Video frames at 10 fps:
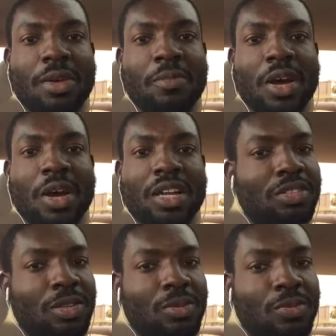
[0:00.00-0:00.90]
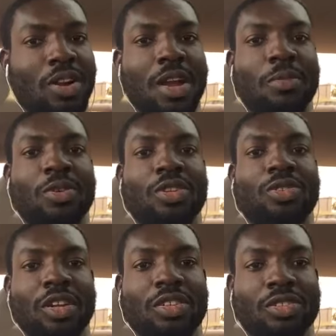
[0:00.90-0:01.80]
I need subscribers.
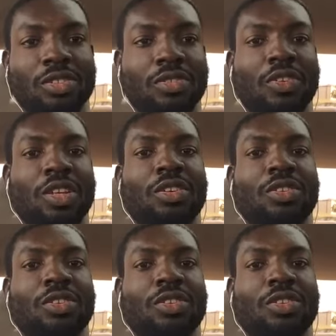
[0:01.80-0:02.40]
Watch those videos.